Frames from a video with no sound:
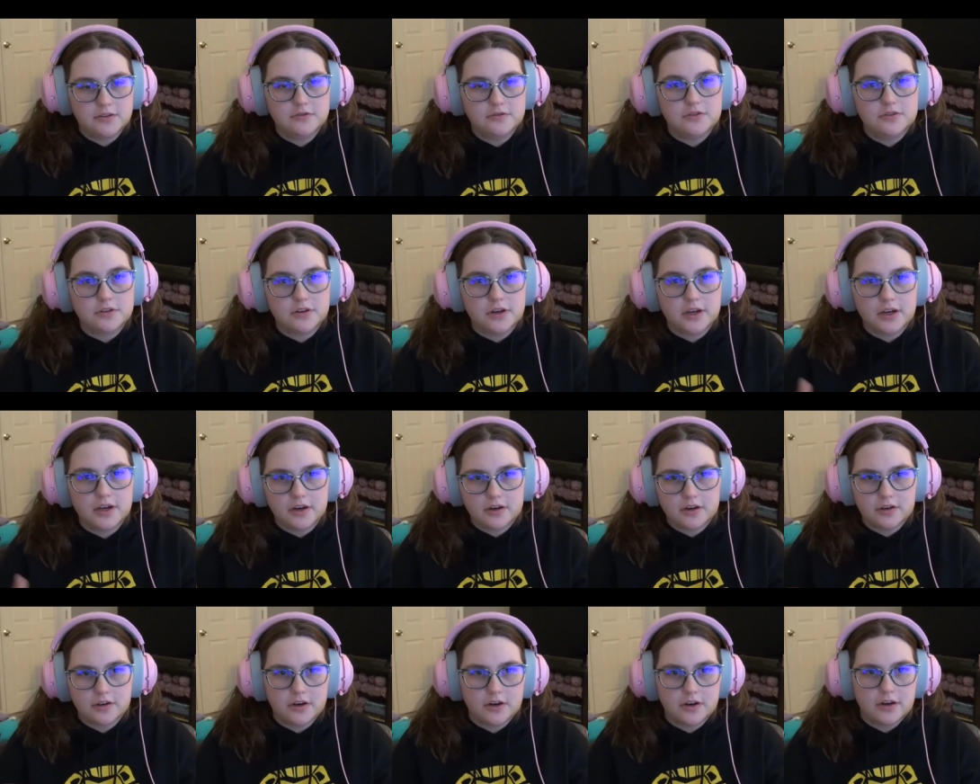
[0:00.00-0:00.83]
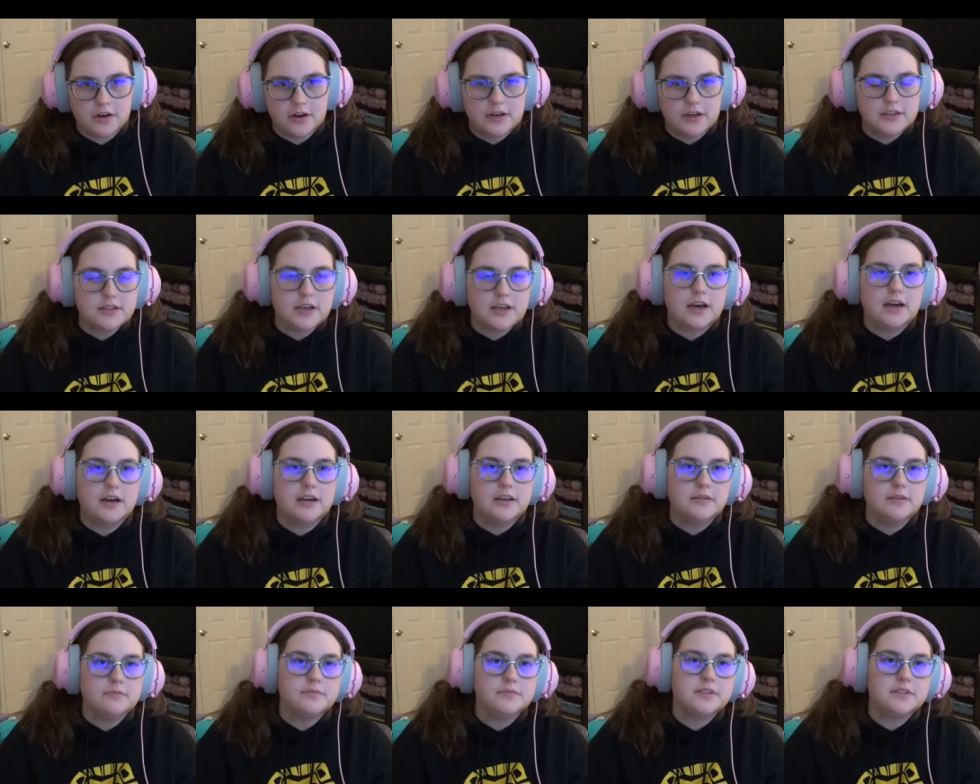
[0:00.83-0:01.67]
to during our current
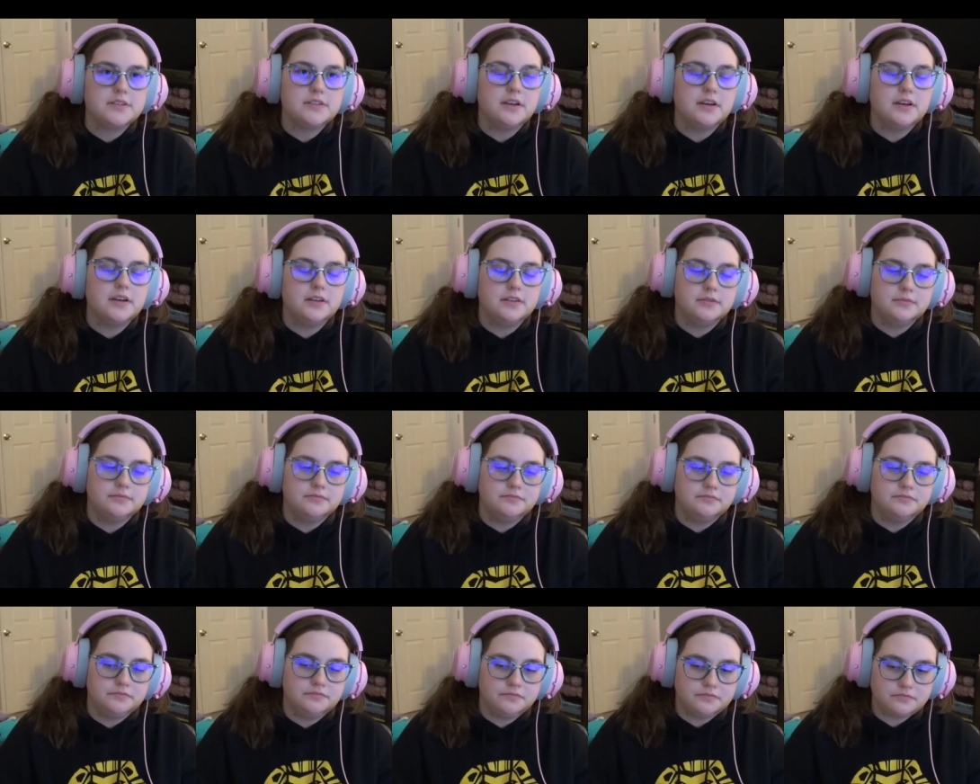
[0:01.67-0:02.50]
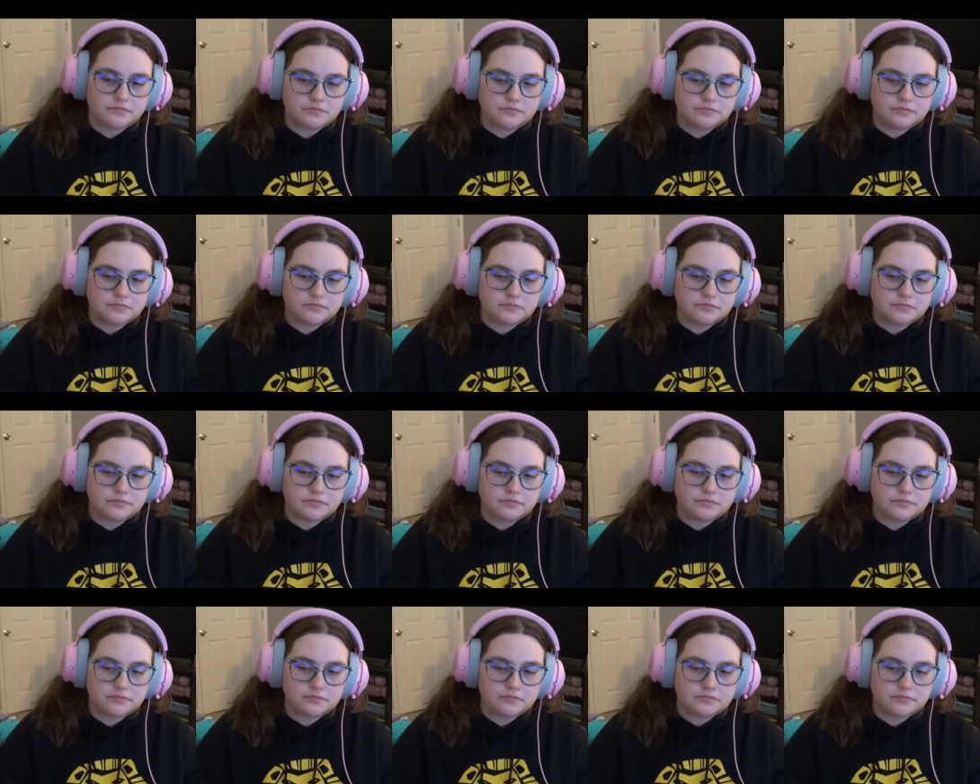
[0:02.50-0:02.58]
times um